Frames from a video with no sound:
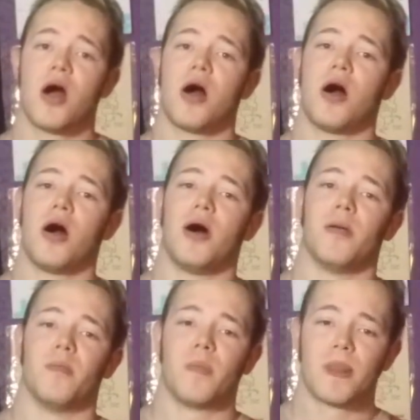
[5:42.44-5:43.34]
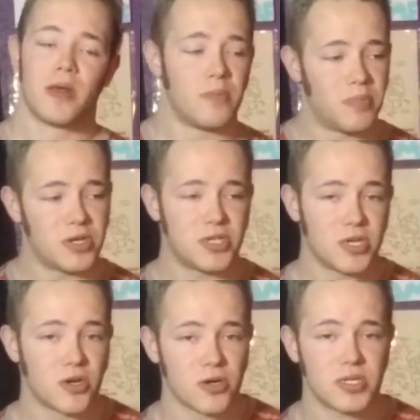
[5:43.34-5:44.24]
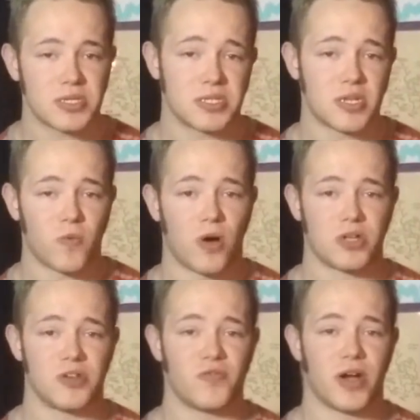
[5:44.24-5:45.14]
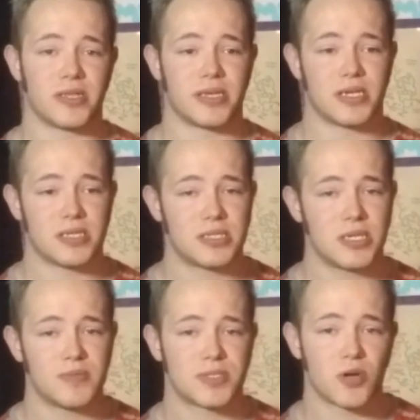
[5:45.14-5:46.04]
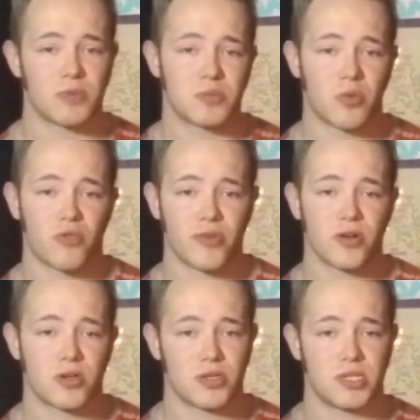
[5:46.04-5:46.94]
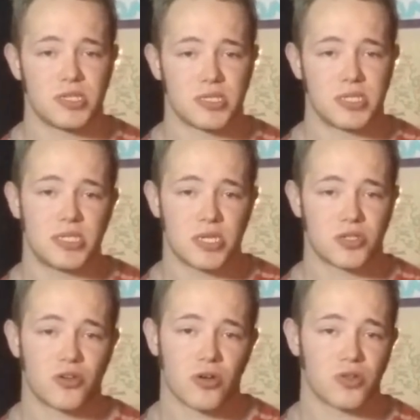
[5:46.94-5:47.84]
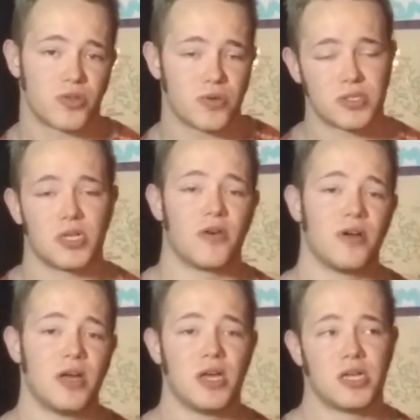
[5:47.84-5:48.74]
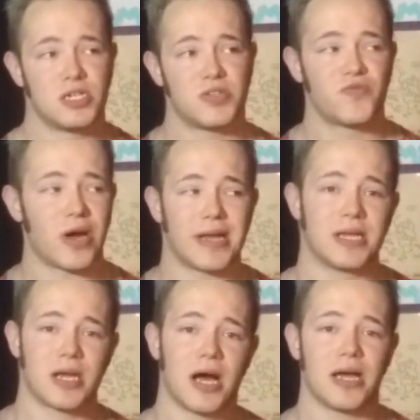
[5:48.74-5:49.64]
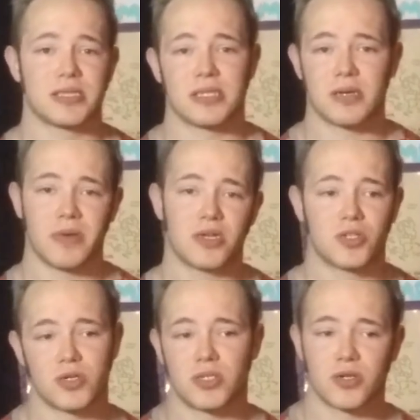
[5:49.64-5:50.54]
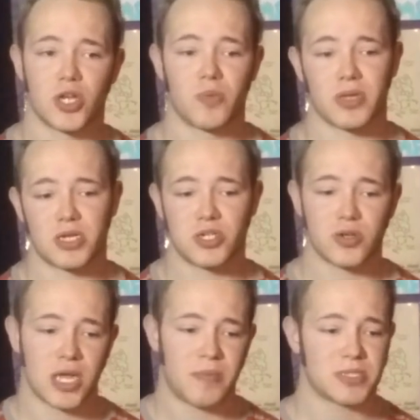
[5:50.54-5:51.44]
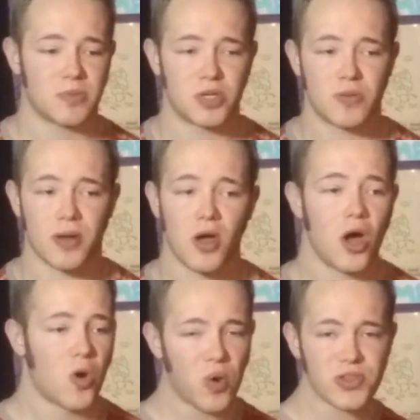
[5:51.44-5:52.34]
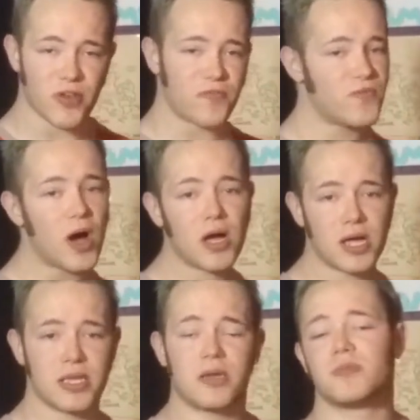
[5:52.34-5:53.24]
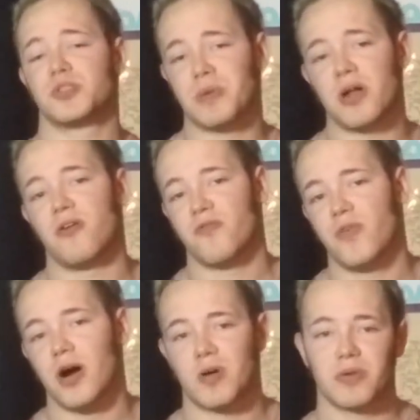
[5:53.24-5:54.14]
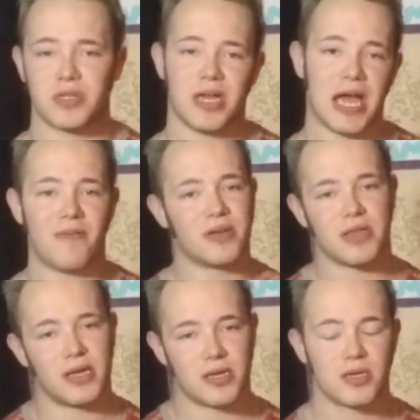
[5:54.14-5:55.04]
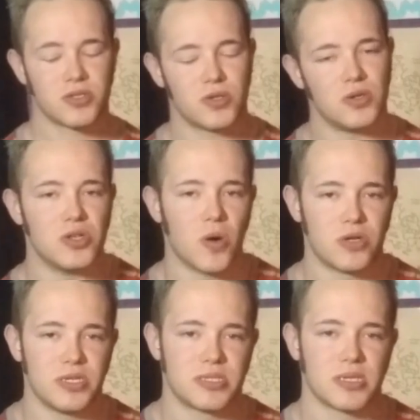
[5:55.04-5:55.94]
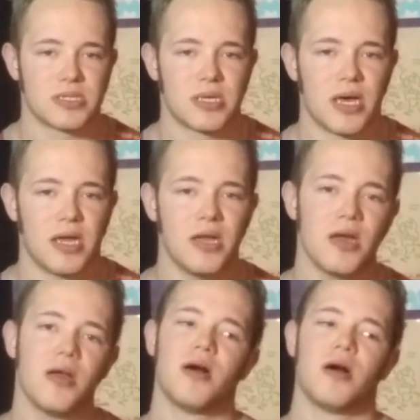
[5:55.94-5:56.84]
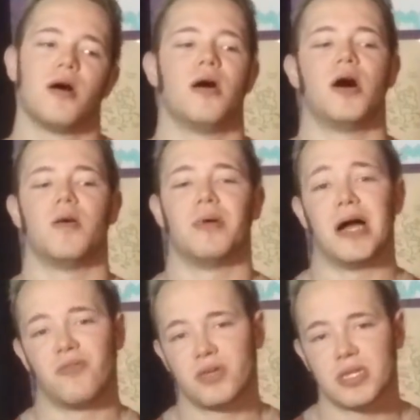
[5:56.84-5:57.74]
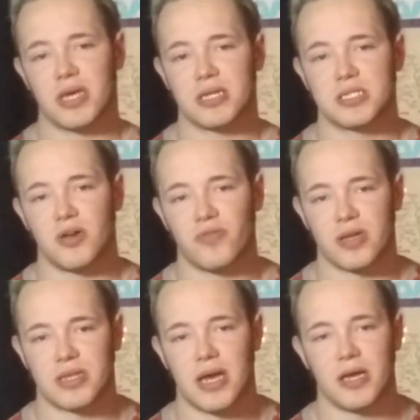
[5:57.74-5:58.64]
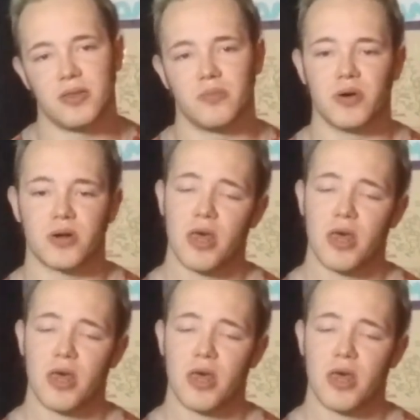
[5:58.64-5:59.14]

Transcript: Um, but she curses and stuff while she fights. Like, it seems so much more real because she's a teenage girl doing stuff. She's fighting guys and, like, making jokes here and there, but, like, she'll get hit by someone, she'll be like, what the fuck? And they don't spell out fuck, but they have it, like, so you know what she's gonna say. Um, I really like stuff like that in the book.